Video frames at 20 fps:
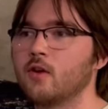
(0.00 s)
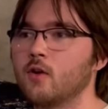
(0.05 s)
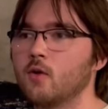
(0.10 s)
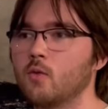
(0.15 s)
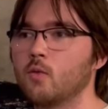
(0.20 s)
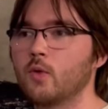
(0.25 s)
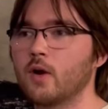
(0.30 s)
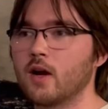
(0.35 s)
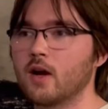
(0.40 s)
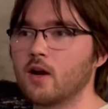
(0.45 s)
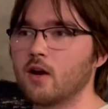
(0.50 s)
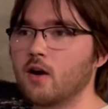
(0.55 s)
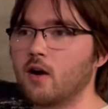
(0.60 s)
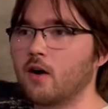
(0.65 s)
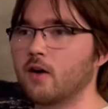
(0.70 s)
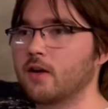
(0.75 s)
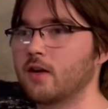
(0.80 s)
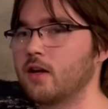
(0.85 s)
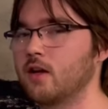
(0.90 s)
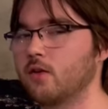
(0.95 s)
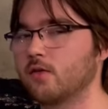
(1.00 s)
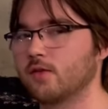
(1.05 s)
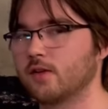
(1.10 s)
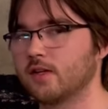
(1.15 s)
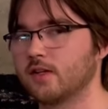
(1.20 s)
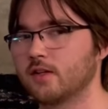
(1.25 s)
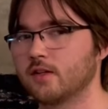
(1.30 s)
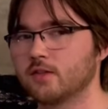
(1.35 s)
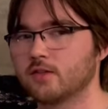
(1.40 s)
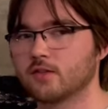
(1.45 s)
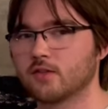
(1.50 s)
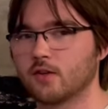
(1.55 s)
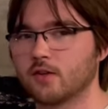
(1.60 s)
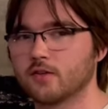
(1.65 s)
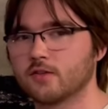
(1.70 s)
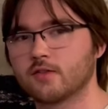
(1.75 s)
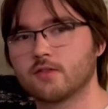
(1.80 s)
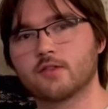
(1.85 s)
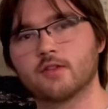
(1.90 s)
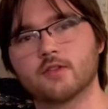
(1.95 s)
where our hearing
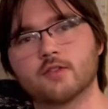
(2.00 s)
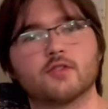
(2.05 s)
starts to